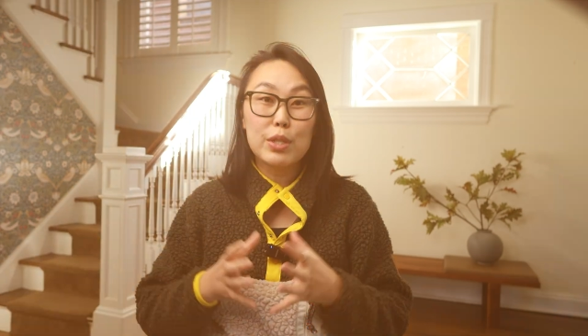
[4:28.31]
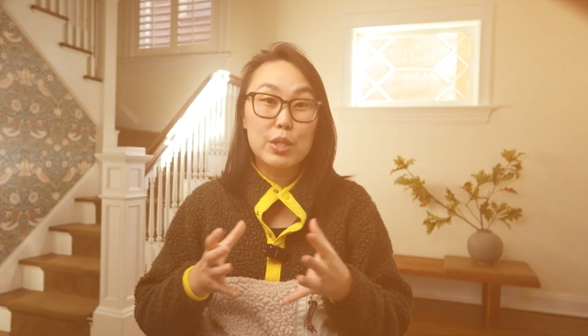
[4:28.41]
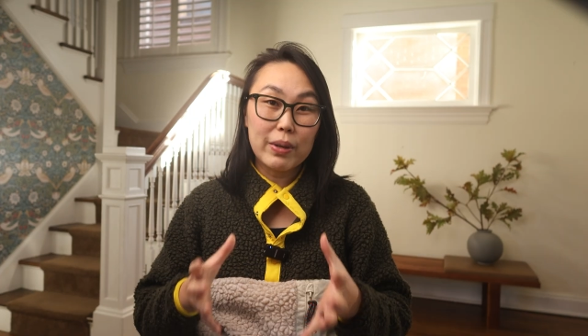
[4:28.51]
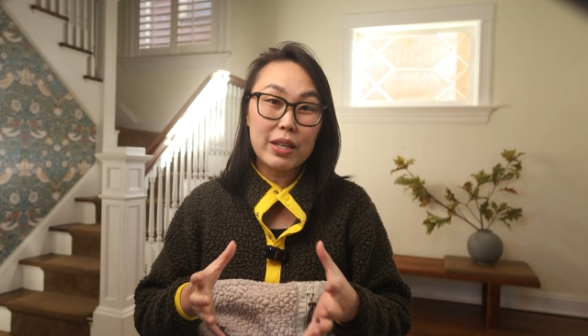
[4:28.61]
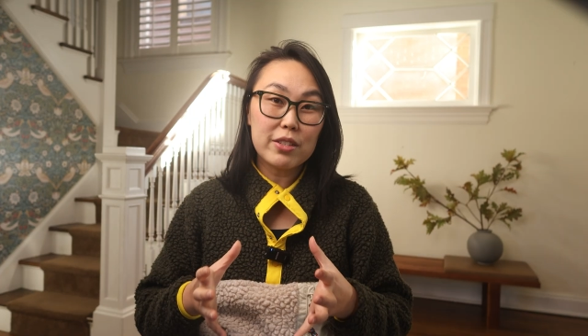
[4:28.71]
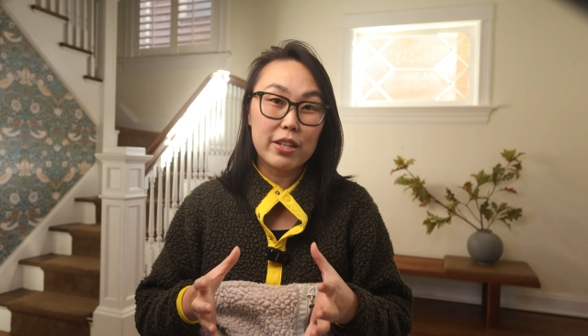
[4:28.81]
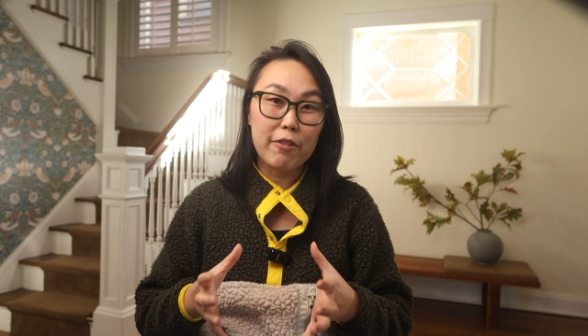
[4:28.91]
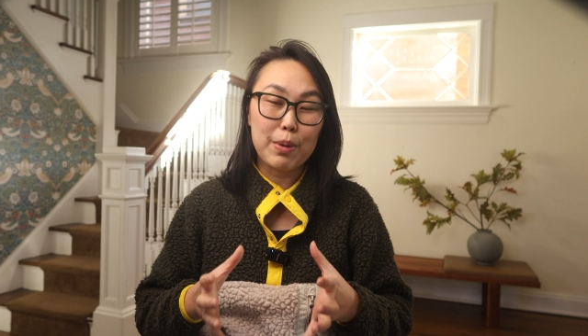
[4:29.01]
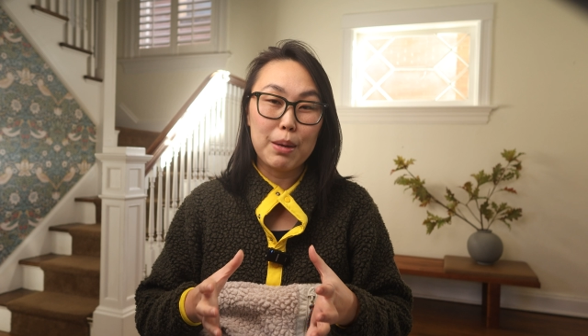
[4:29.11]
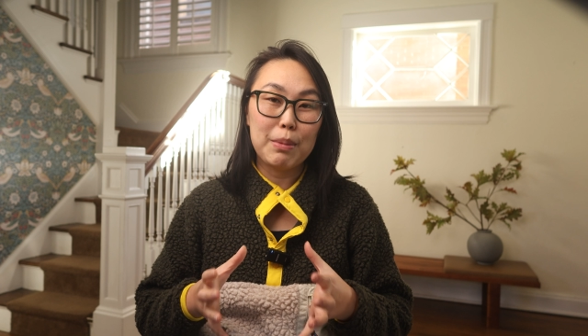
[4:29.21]
Pursuing a
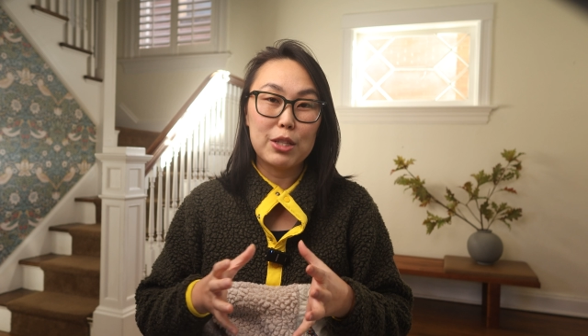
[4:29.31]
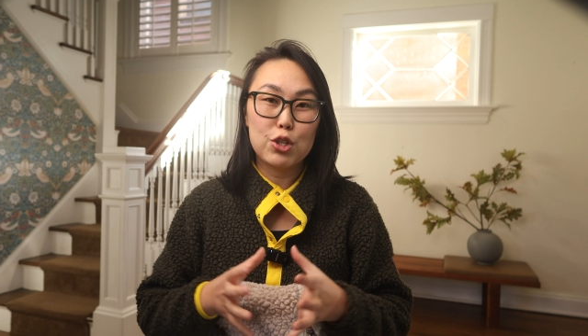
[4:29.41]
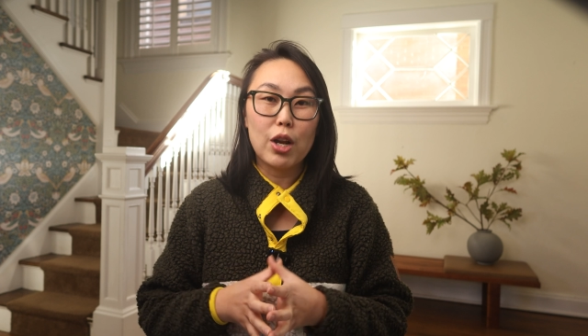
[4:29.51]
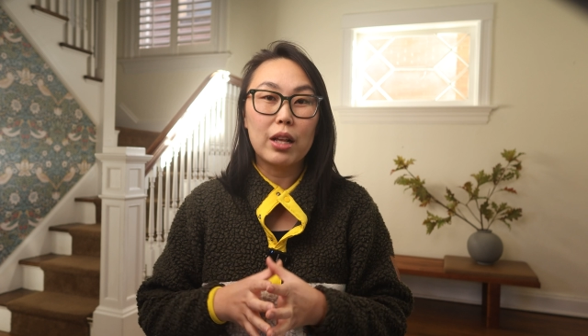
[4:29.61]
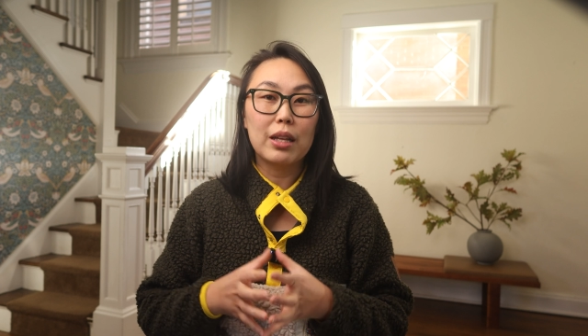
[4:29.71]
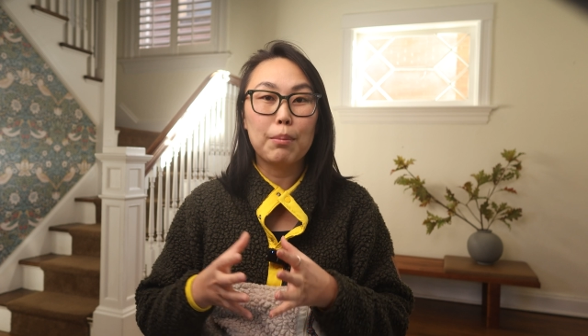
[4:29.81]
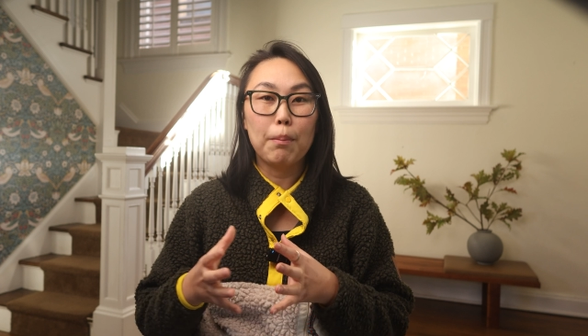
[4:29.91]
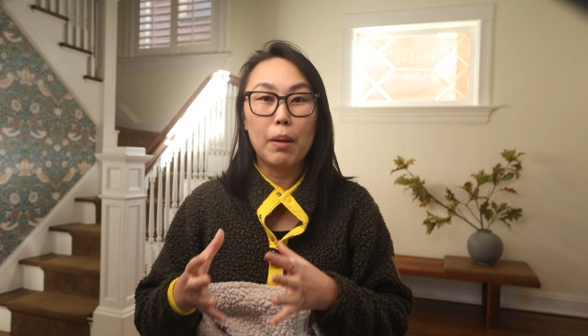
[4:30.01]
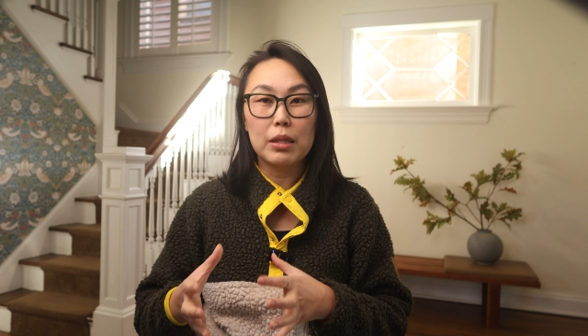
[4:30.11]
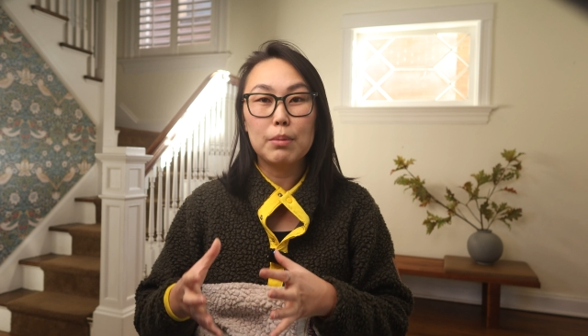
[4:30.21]
CFP means
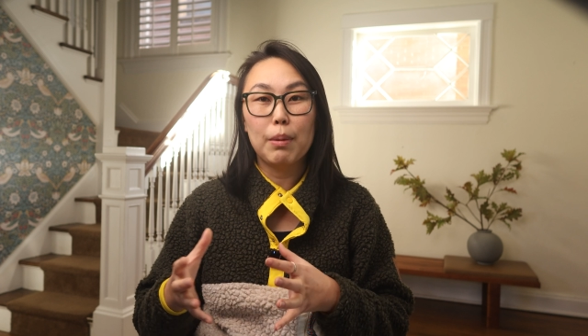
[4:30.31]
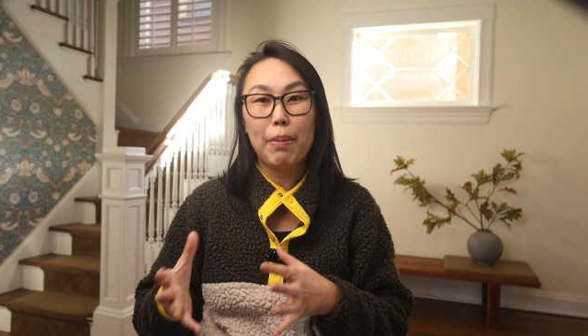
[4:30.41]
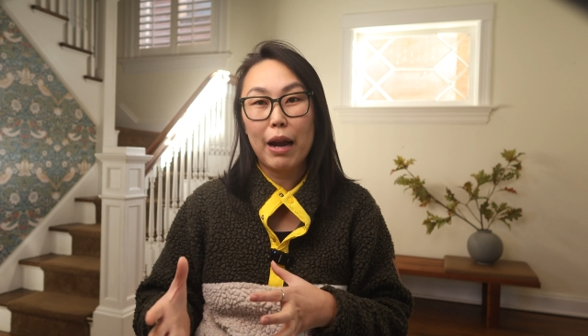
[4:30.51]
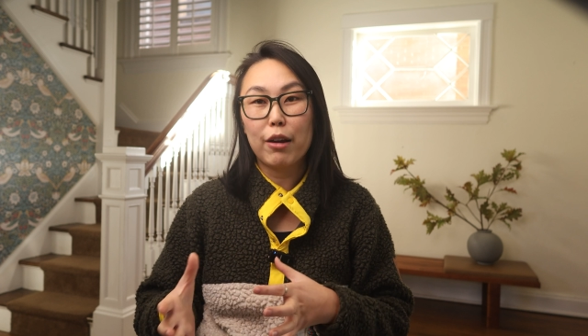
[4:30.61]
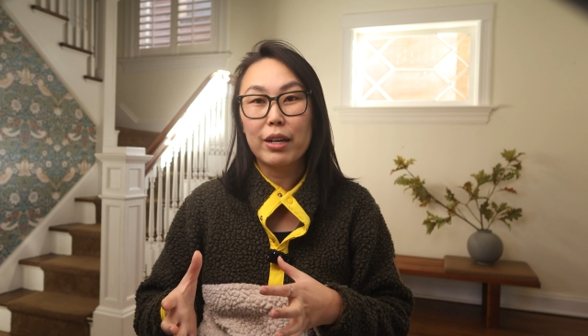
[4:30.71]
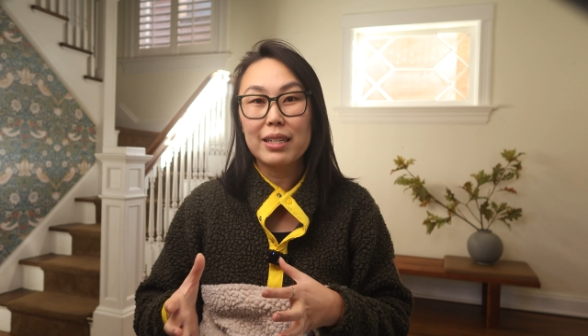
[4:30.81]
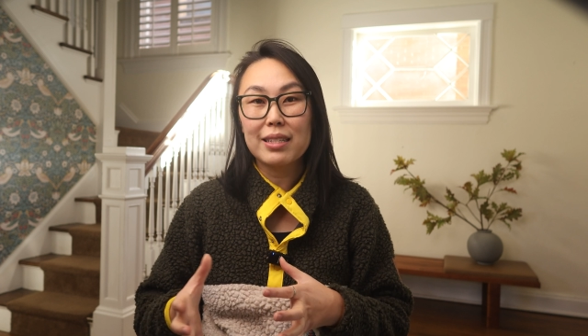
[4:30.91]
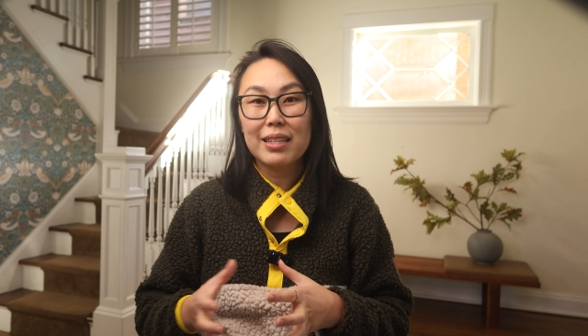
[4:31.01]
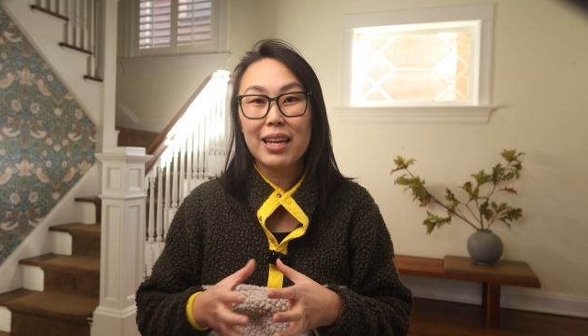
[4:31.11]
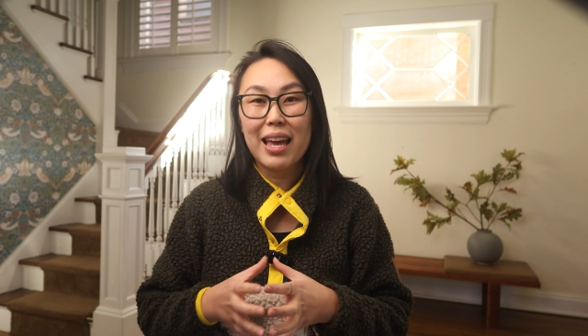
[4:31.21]
juggling multiple
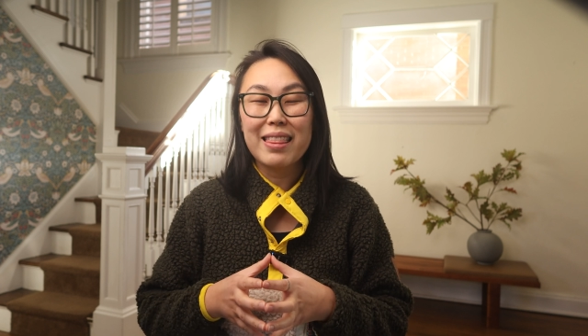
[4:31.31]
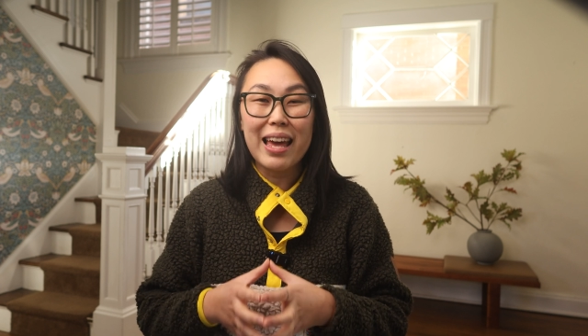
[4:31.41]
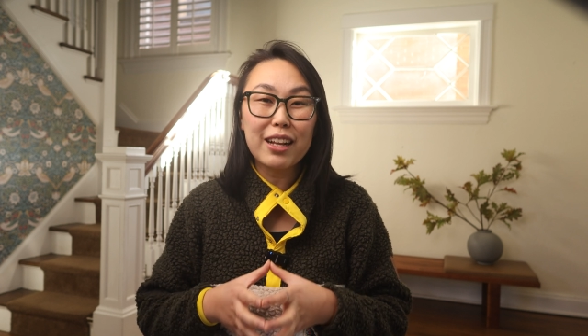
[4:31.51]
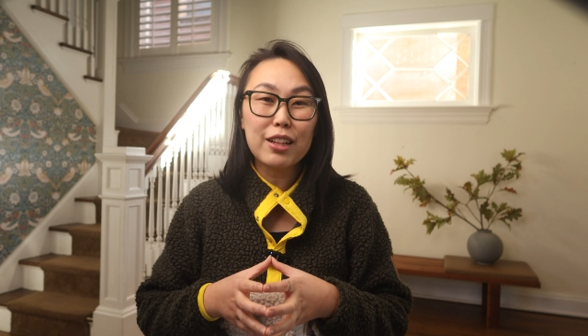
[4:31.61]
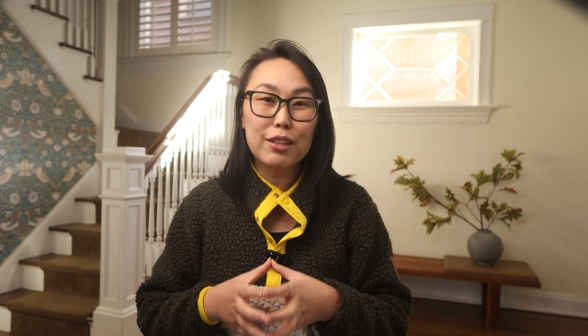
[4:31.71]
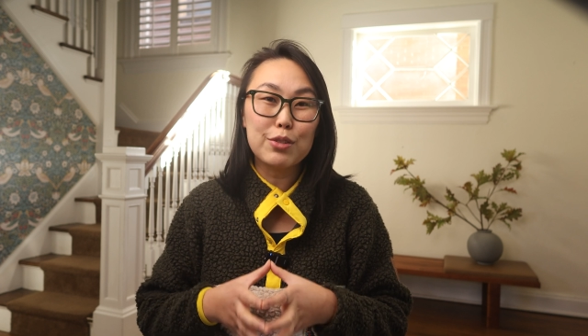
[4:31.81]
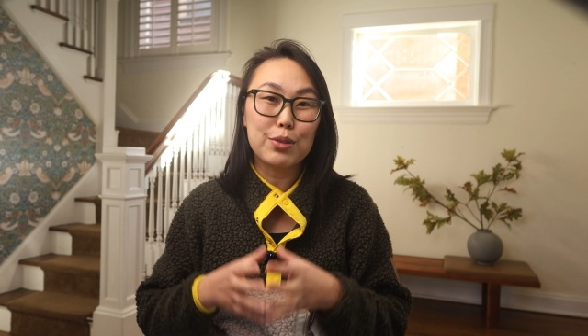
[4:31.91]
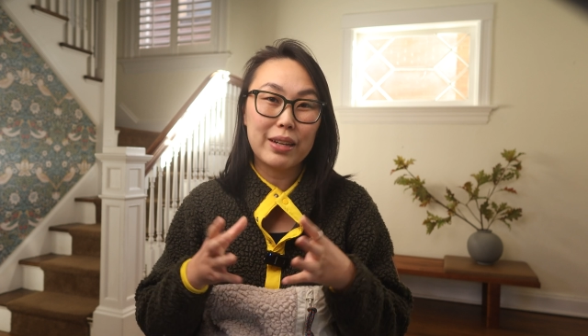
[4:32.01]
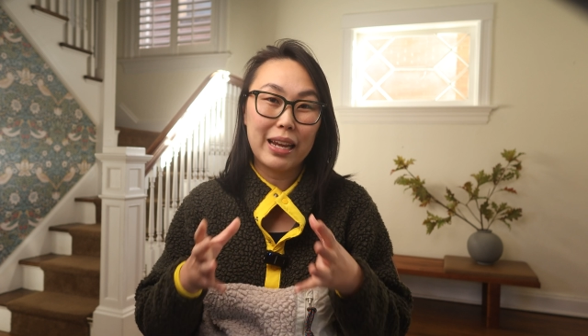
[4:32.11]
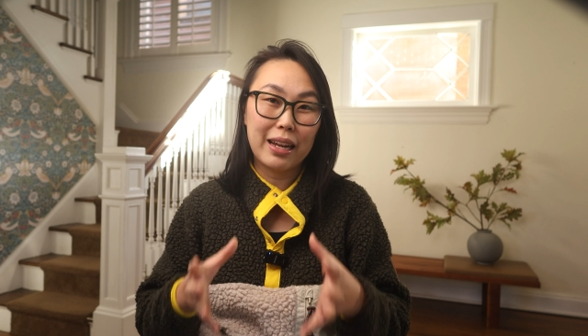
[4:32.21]
priorities, and that
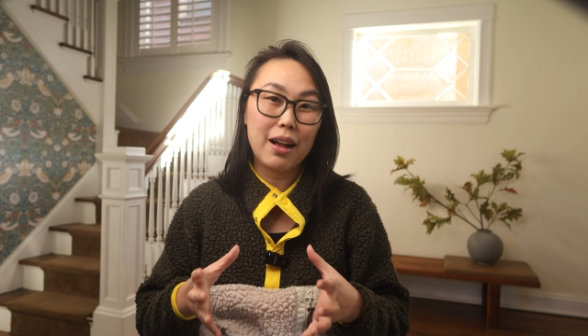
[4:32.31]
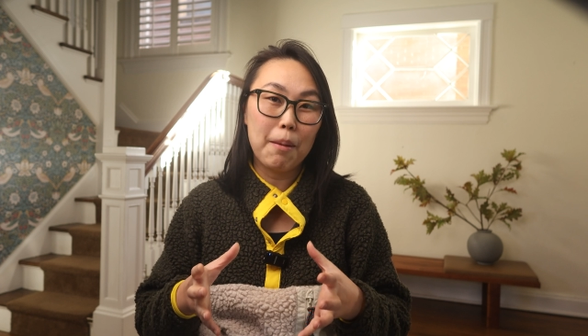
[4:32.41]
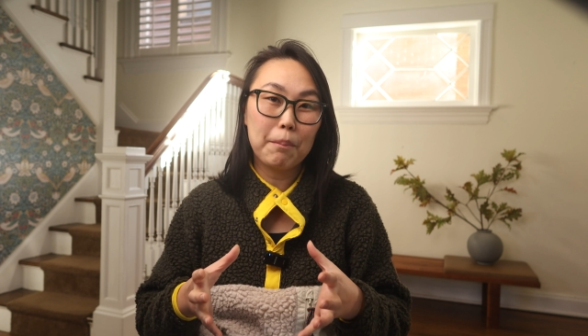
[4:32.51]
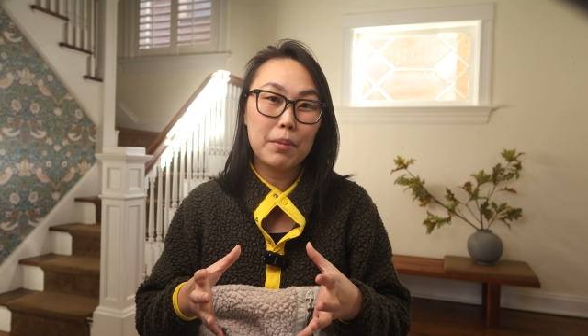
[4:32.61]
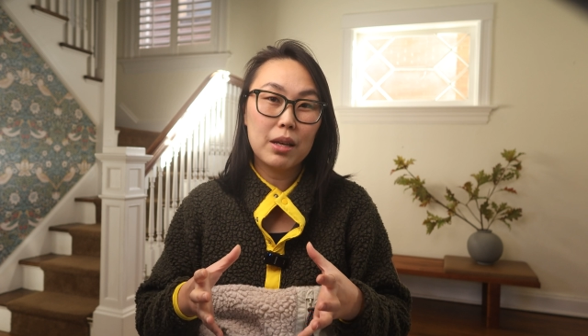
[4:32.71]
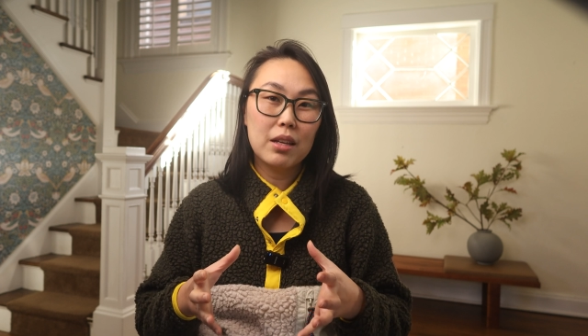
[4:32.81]
includes your income.